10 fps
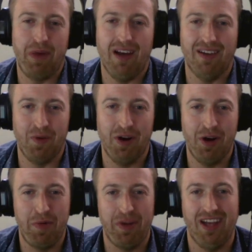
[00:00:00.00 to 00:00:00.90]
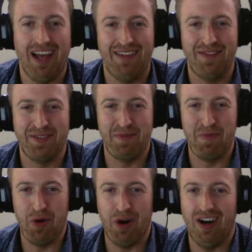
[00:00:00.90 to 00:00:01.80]
about, and we're hoping to have some
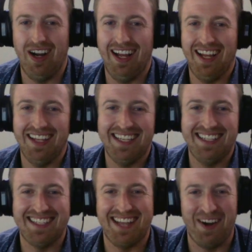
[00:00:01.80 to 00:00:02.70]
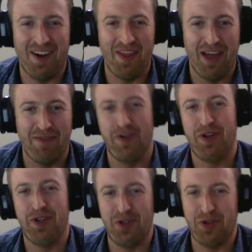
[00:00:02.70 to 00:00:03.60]
more uh, insight on that for
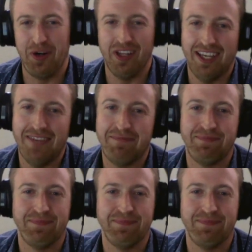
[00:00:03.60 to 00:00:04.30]
you shortly.